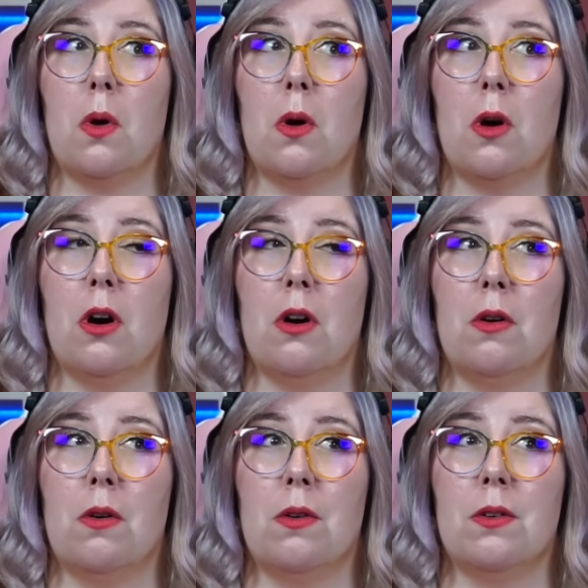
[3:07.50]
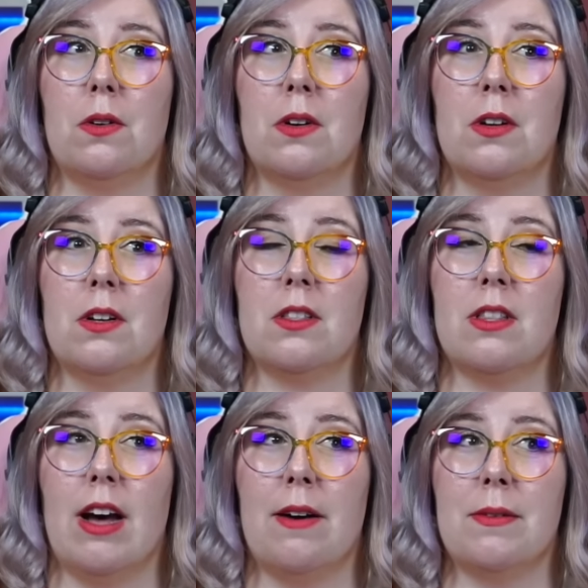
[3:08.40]
Oh,
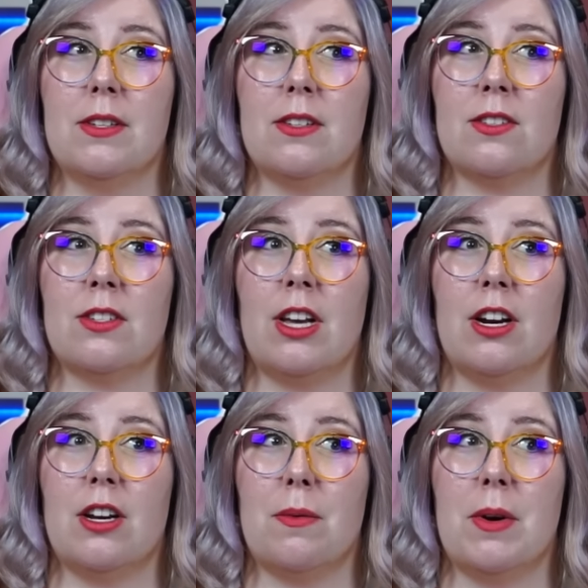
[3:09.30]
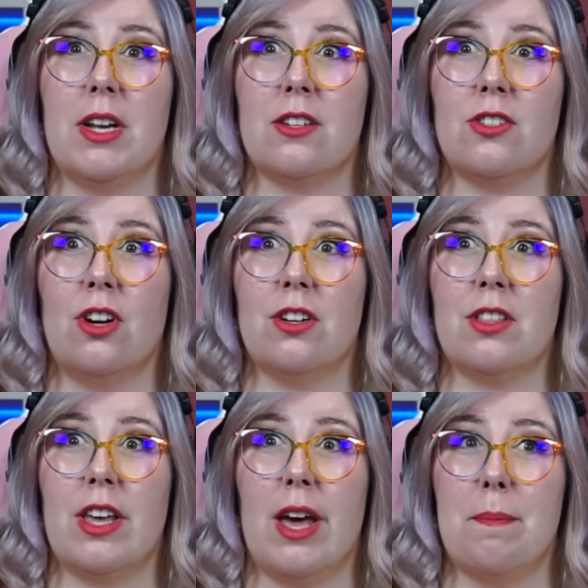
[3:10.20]
that was a scary way to start
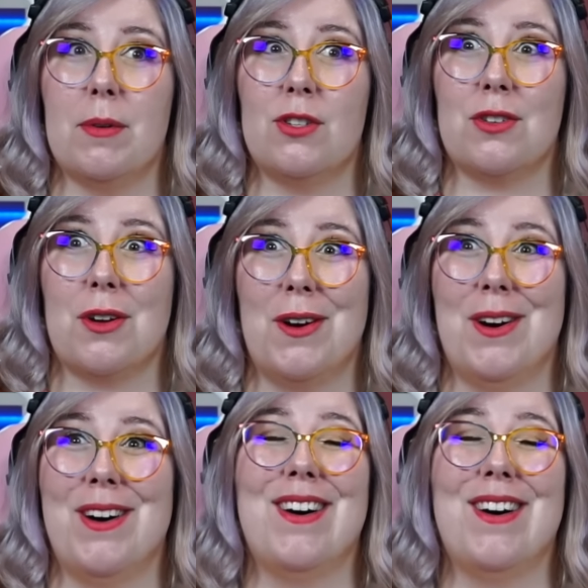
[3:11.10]
the episode.